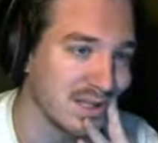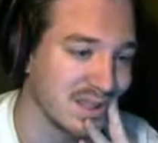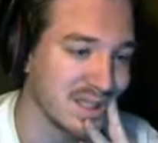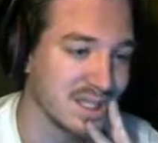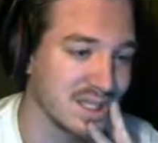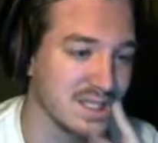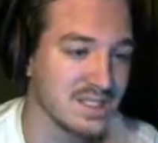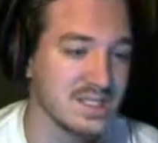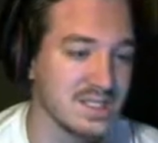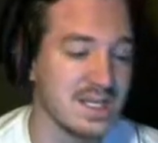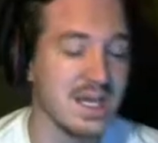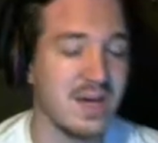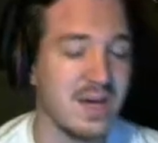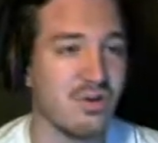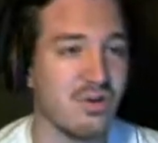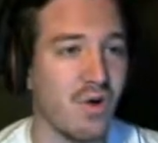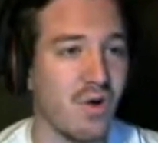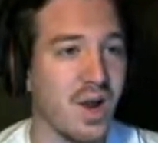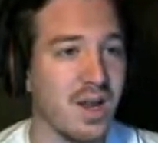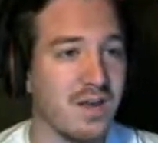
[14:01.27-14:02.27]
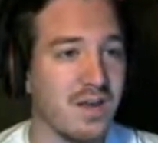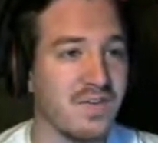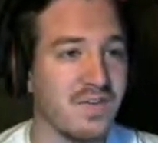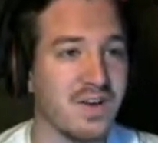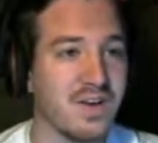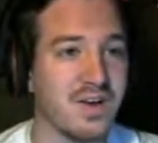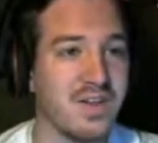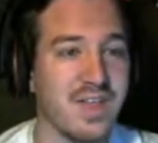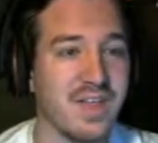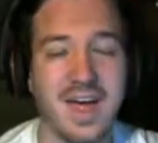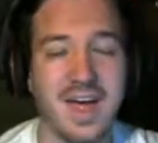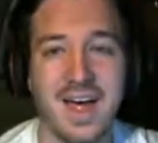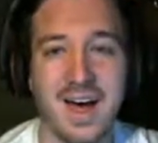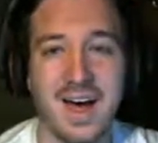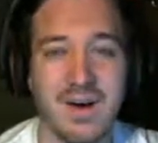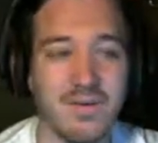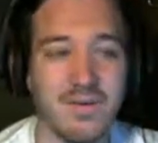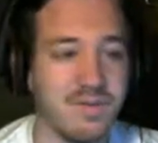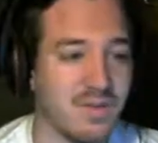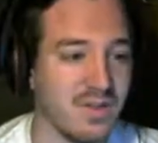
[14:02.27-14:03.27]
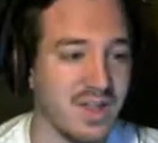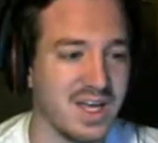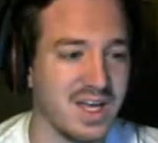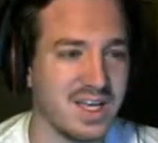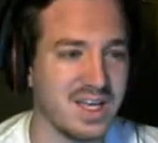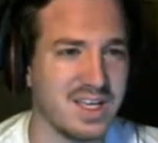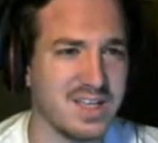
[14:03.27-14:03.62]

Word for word: this, trying to figure that out for like